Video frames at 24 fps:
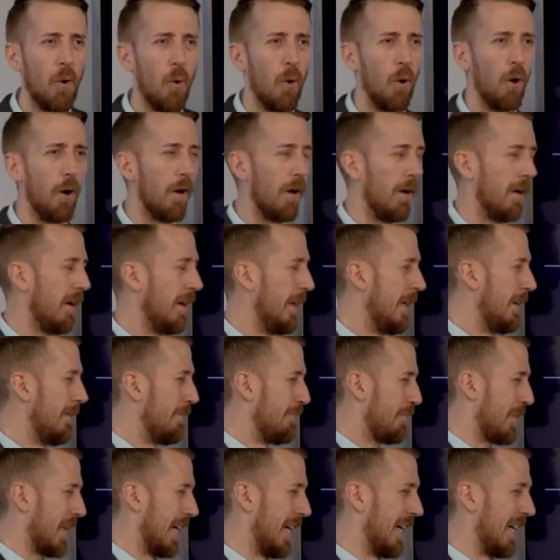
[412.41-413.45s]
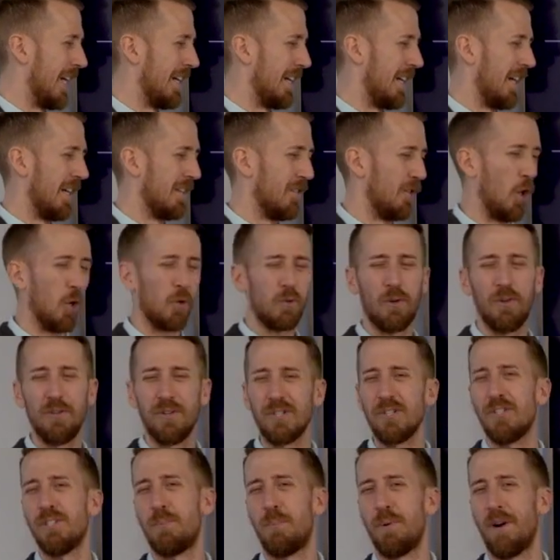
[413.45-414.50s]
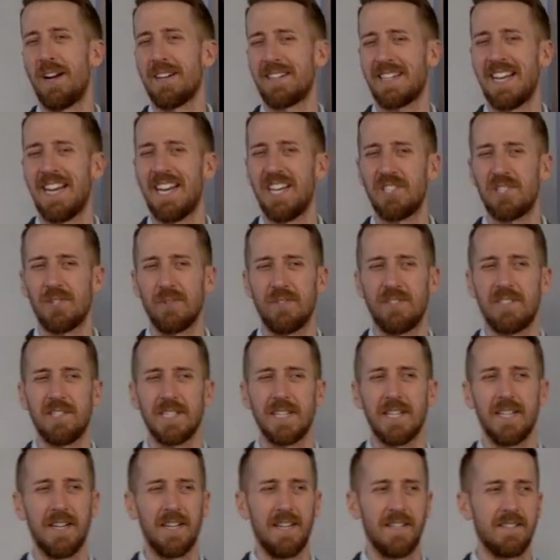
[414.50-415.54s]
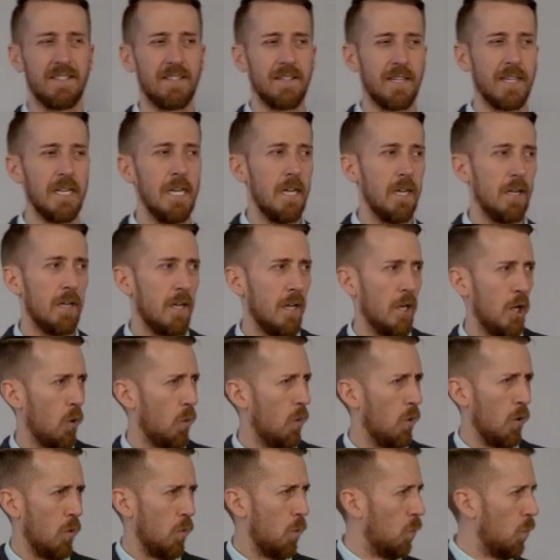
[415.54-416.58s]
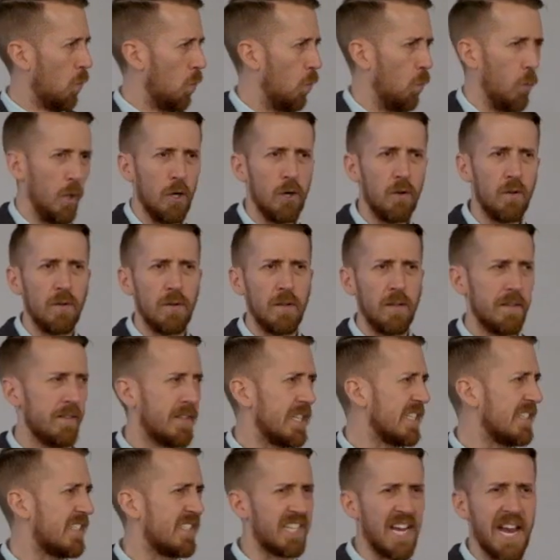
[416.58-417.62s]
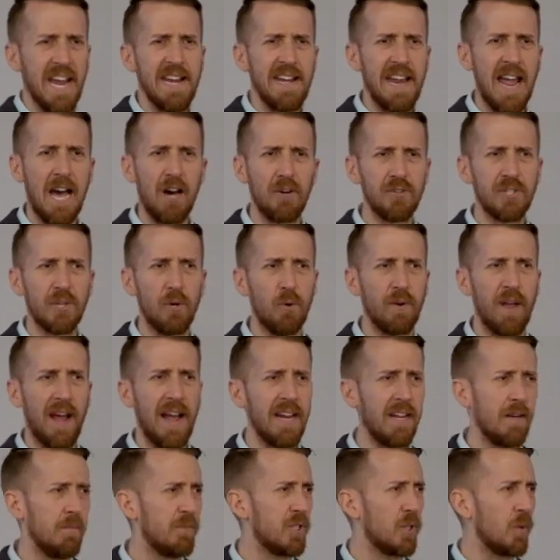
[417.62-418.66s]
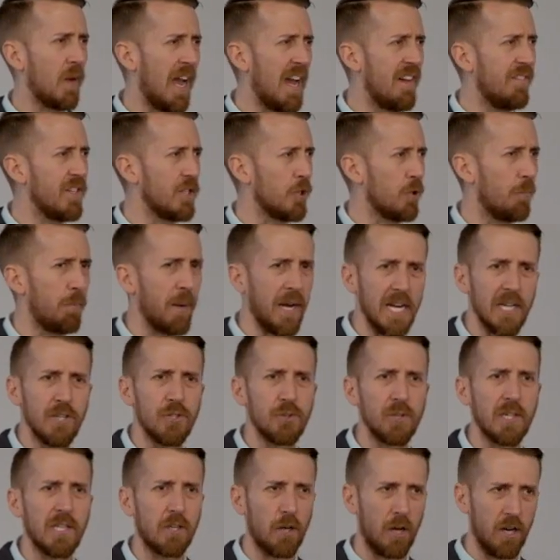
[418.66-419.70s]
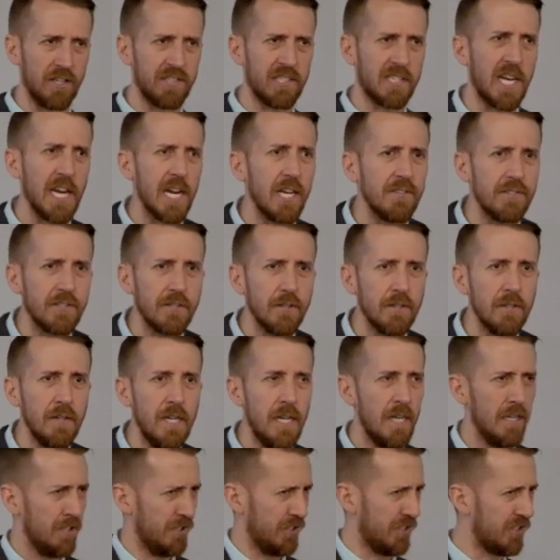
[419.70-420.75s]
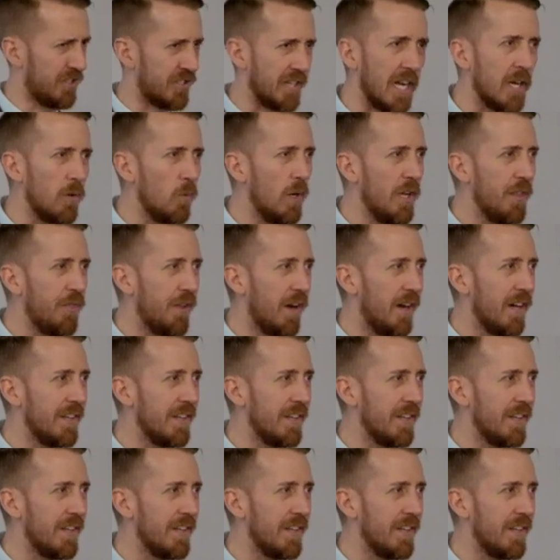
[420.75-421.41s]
Or uh, on local news broadcasts, you'll see it as like, will these 10 household items you have in your pantry cause cancer? Stay with